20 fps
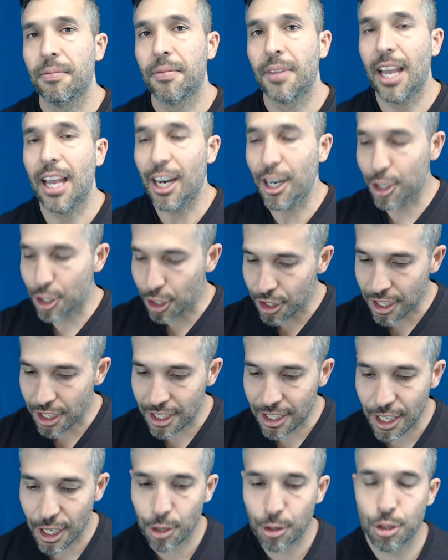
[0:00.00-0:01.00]
And it just
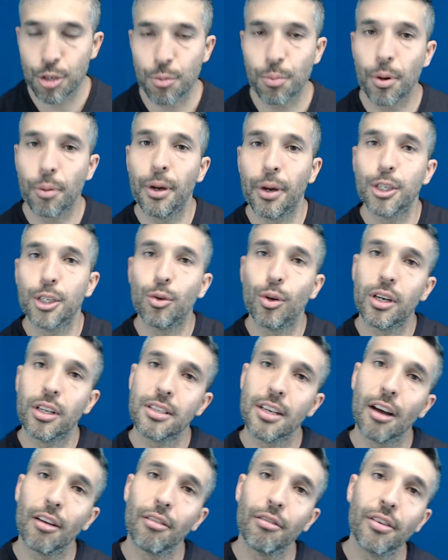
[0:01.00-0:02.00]
continues to perpetuate
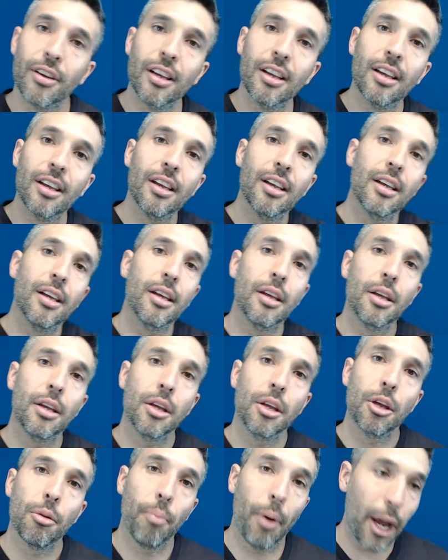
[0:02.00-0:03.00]
itself.
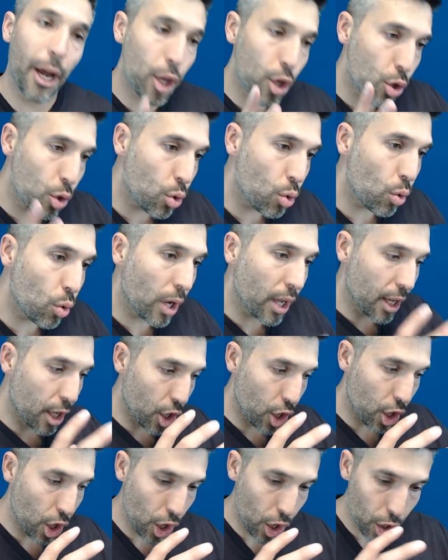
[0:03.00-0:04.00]
By you
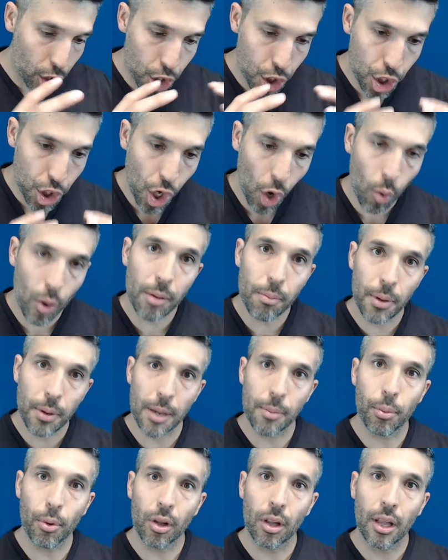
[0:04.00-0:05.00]
showing
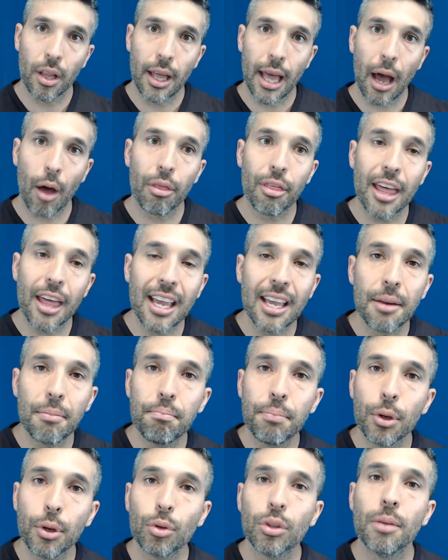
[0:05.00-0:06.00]
people how they can
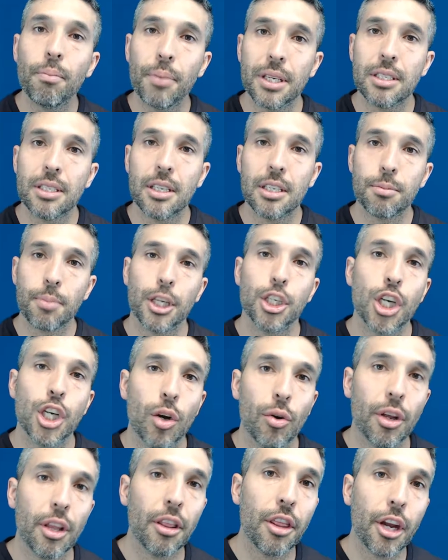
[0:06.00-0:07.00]
build a business by
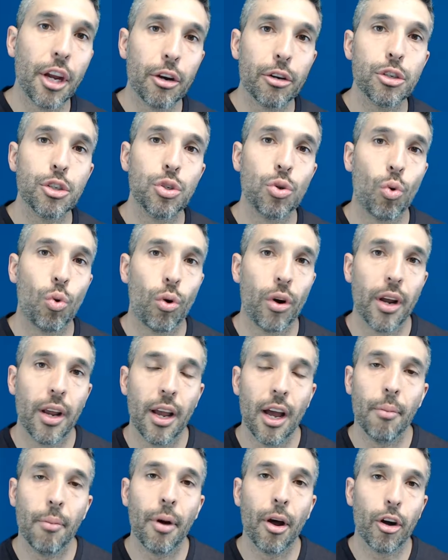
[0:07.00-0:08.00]
sharing their story
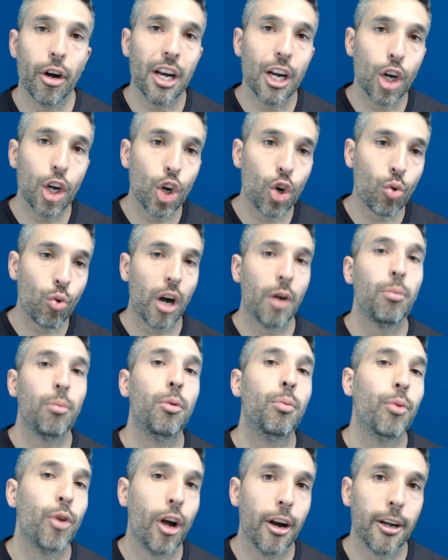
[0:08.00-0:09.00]
about an incredible
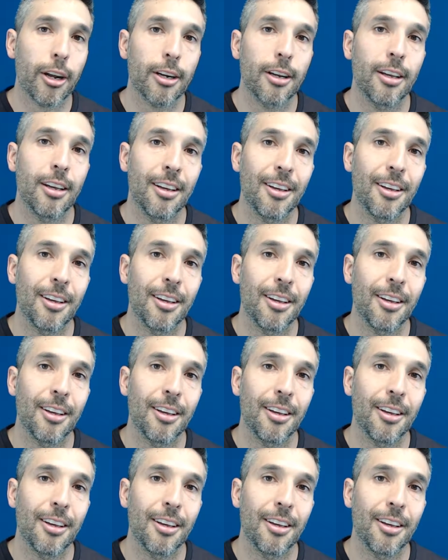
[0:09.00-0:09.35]
product.